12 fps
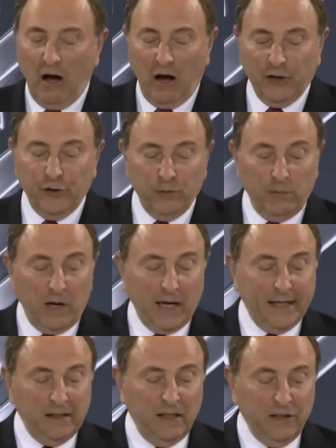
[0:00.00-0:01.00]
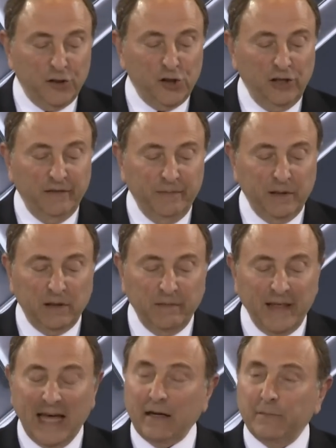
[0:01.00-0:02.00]
undermined the achievement
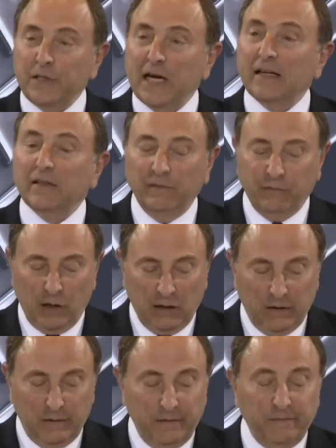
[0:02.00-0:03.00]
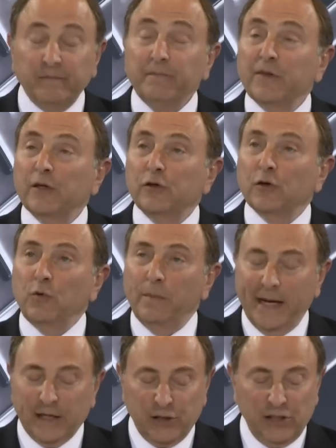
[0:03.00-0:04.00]
of that objective relative to
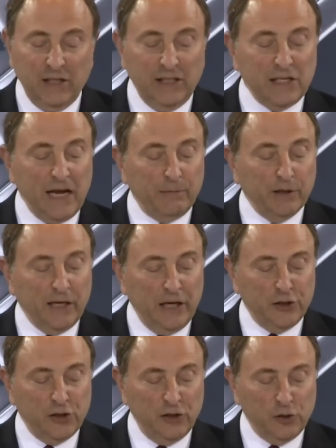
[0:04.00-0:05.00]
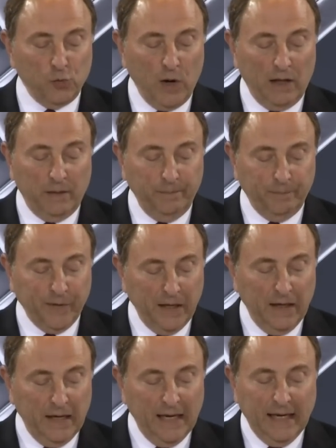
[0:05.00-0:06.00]
Quebec City's application as well.
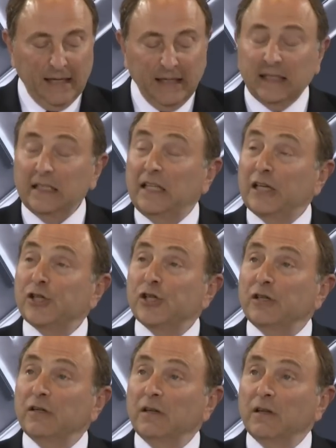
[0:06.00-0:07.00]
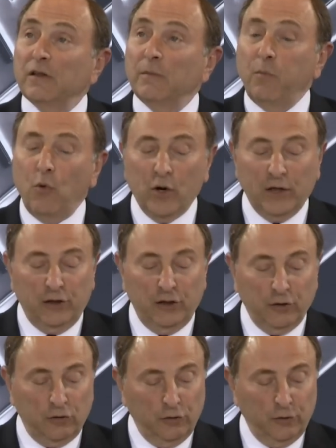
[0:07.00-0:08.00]
In addition, the board
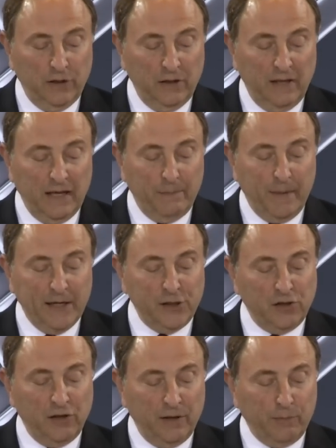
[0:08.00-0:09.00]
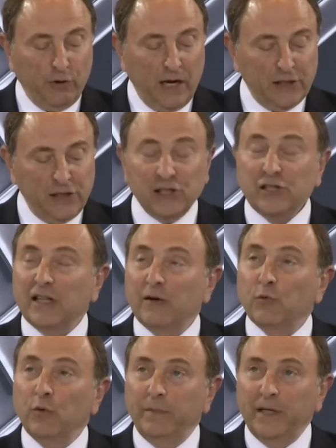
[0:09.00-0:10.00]
concluded that based on the process
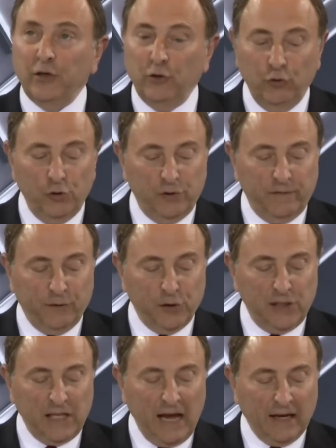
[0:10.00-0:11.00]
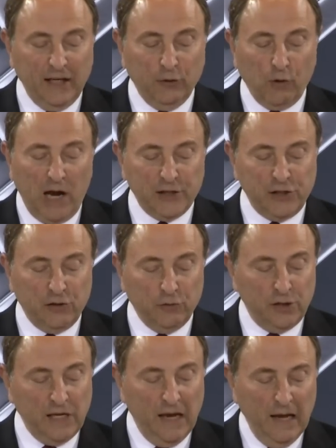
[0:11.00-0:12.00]
that will be used for stocking
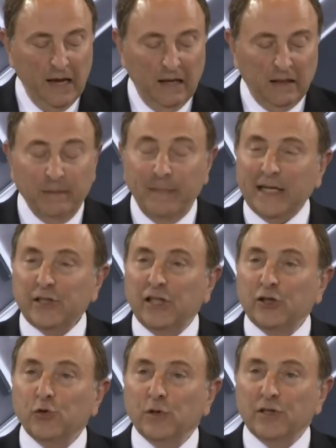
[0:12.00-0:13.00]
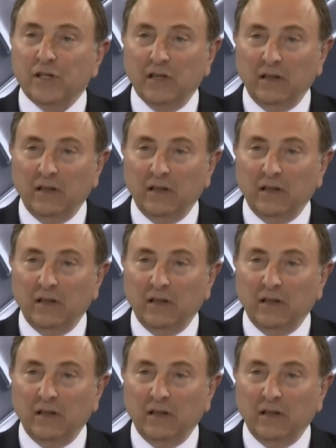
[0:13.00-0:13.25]
rosters, the best interest of the